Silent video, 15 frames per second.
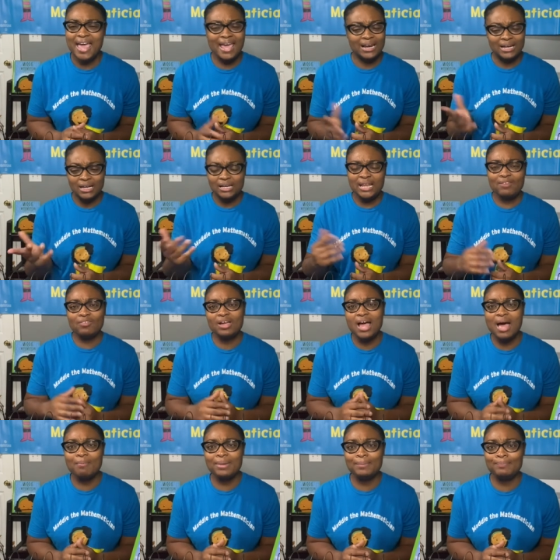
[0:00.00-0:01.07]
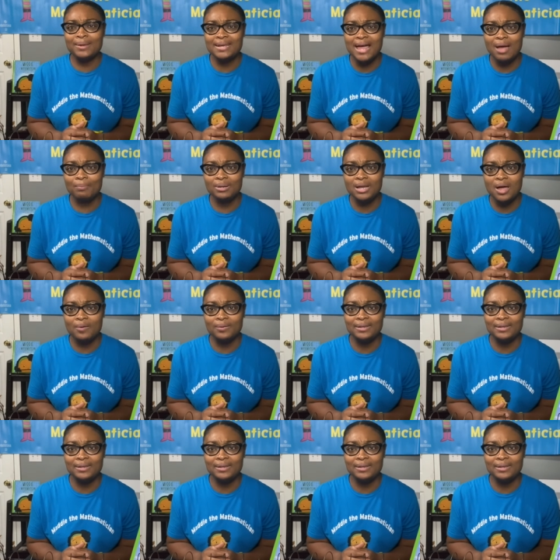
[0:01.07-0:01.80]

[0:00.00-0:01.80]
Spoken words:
and leave a comment down below.